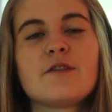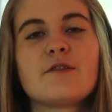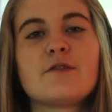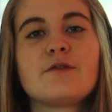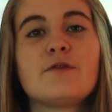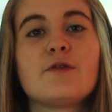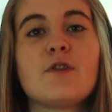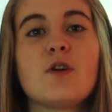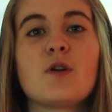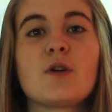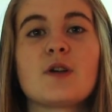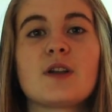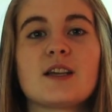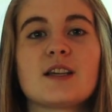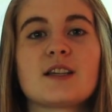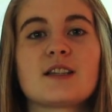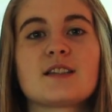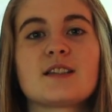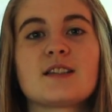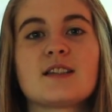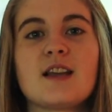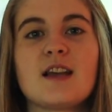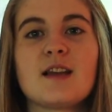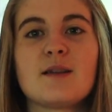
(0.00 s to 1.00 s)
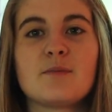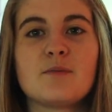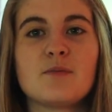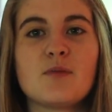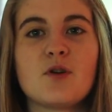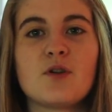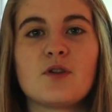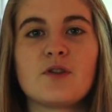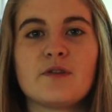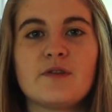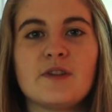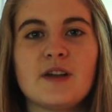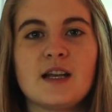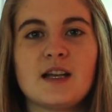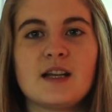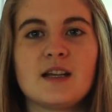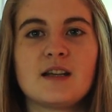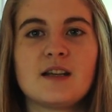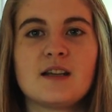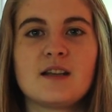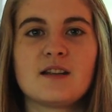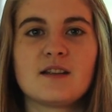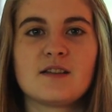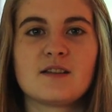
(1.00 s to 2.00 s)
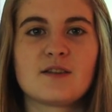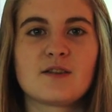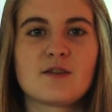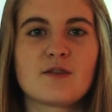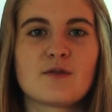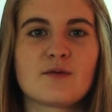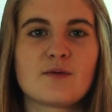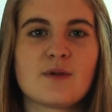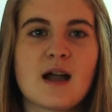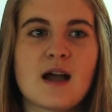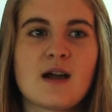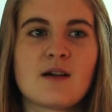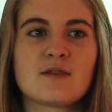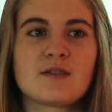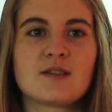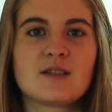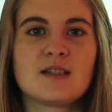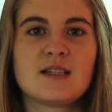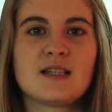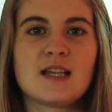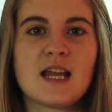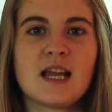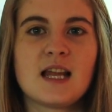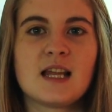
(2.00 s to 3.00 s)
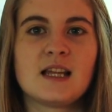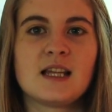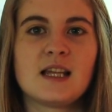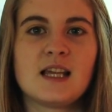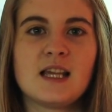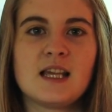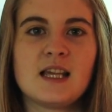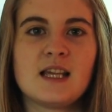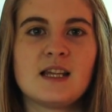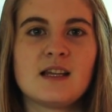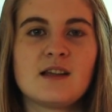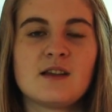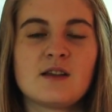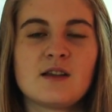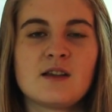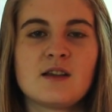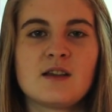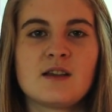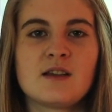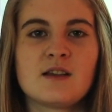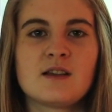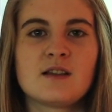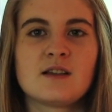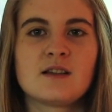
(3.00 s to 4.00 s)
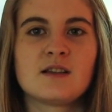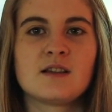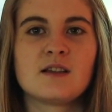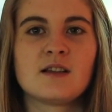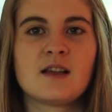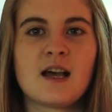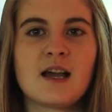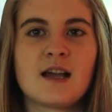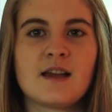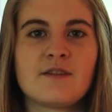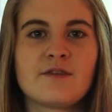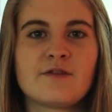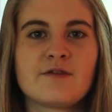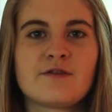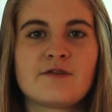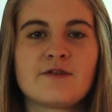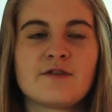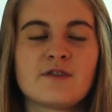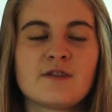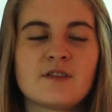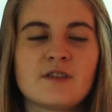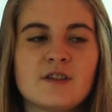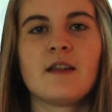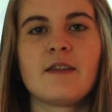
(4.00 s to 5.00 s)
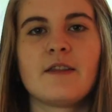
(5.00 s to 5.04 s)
focused and motivated throughout daily life.